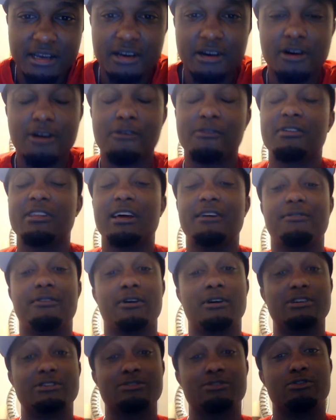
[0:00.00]
Hopefully that
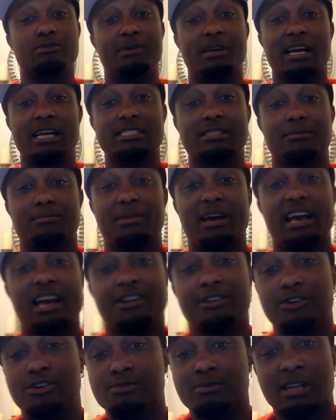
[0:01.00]
falls through. We got some bad
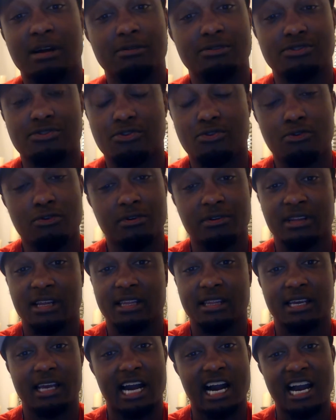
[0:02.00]
news when I was recording
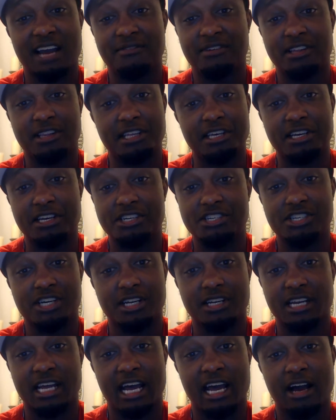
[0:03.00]
that the Ivy League
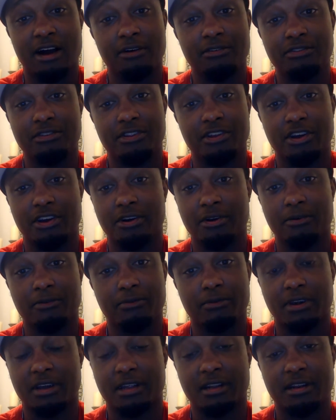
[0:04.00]
shut down their
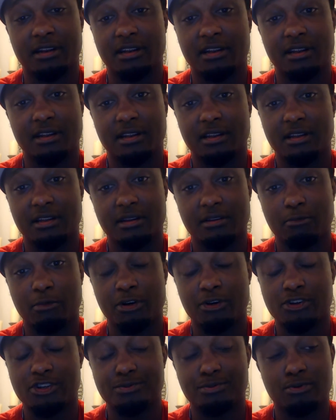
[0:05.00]
freaking
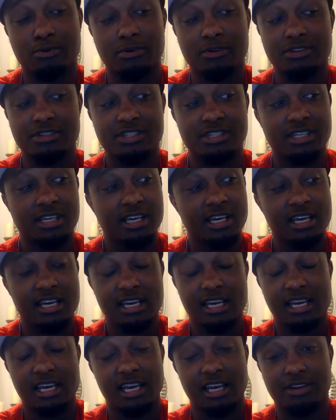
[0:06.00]
winter sports.
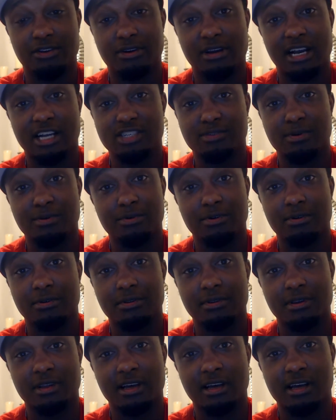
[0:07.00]
And you guys
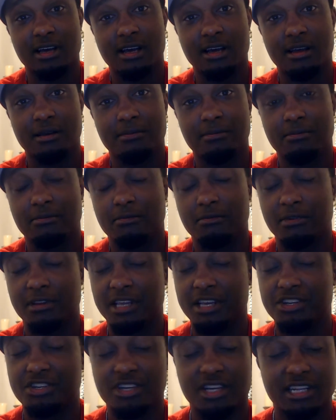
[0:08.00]
remember when
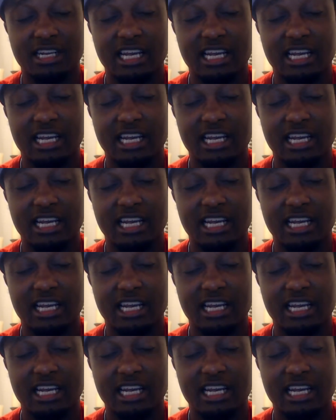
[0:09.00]
they shut